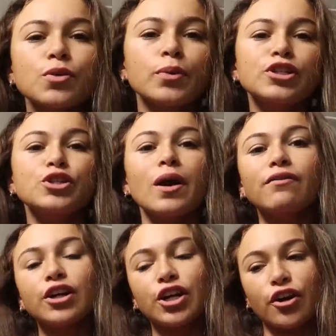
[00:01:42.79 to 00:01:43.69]
So we do have
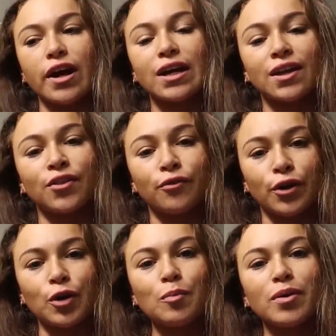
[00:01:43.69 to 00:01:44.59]
a Keurig in the
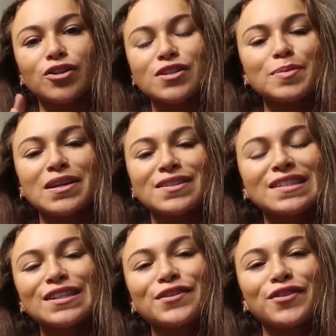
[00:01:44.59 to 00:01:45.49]
room, but just because
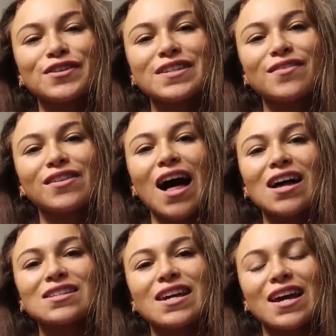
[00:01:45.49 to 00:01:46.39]
it's like the first day of
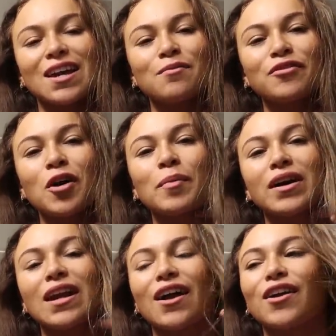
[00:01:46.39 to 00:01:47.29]
class and I'm
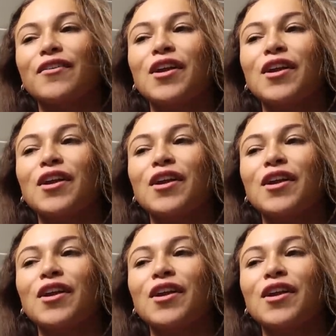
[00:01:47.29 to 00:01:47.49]
filming it, I don't